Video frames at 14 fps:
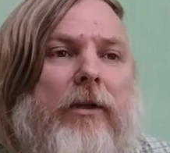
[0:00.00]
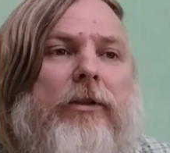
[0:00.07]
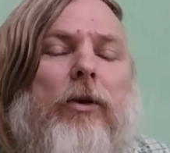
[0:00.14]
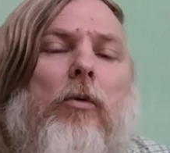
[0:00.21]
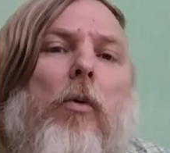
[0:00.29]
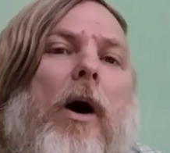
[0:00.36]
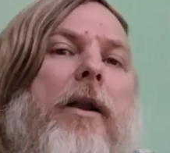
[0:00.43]

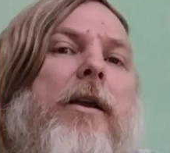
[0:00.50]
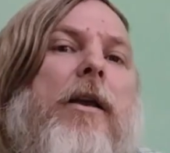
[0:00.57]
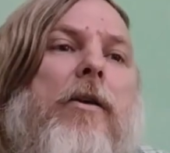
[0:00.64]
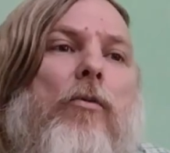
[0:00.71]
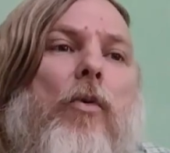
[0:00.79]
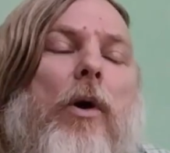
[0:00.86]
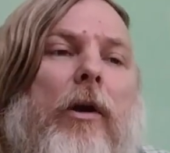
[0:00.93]
So what do
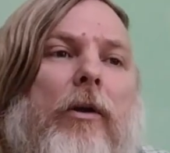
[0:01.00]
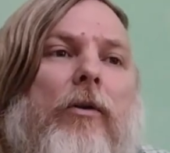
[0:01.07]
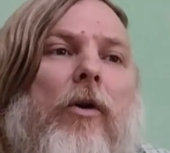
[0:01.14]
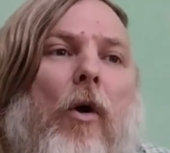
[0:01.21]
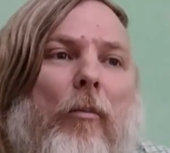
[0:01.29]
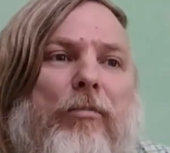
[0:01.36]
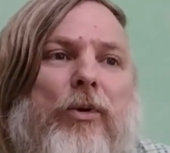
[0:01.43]
you will
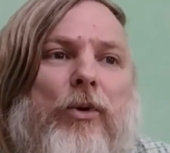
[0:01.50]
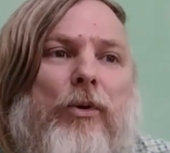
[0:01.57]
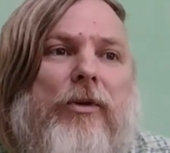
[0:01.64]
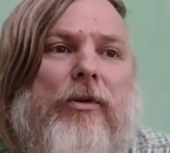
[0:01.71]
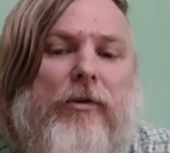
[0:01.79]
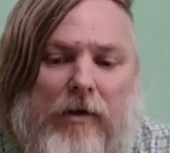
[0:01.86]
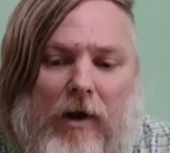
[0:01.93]

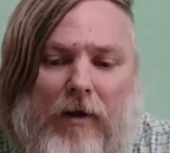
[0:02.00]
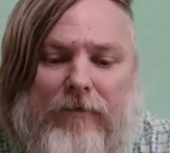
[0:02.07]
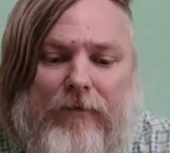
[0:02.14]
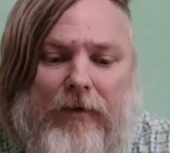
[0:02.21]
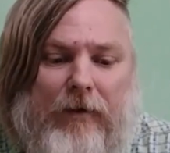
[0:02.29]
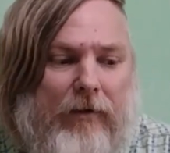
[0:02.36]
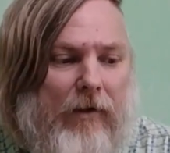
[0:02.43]
compute?
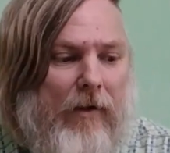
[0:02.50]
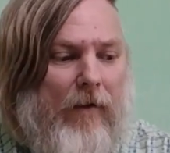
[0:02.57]
Nothing.